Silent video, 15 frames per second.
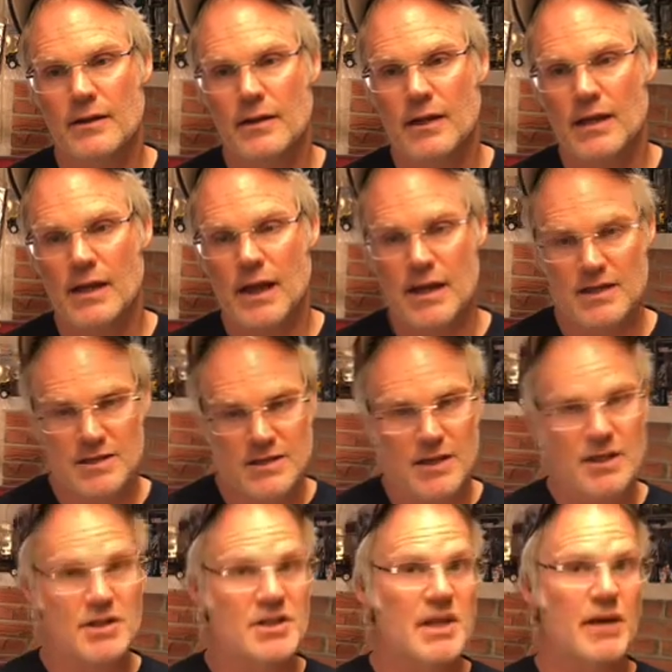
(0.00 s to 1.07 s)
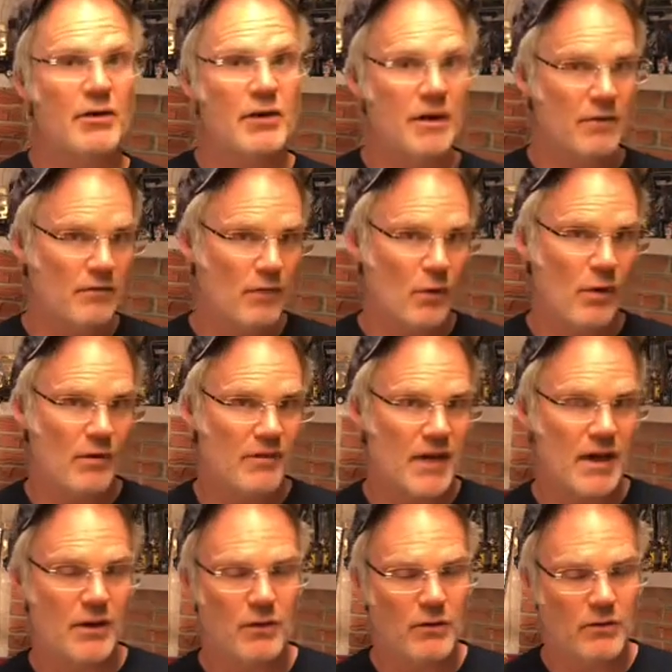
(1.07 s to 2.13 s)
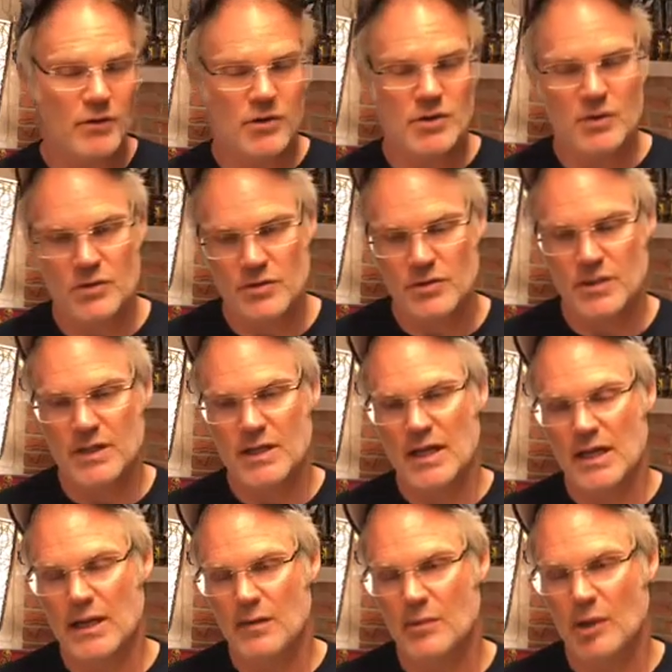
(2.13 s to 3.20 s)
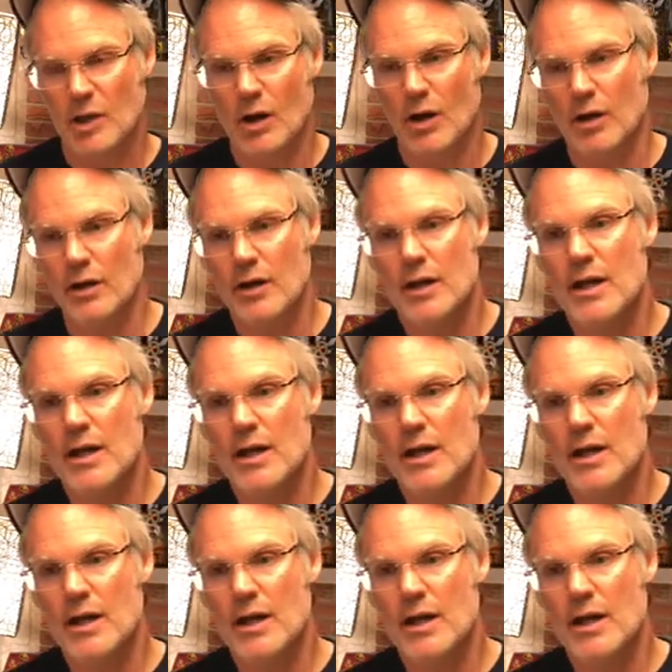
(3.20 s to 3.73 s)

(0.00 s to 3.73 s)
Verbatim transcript: he has insider info of that universe though, so they take him along,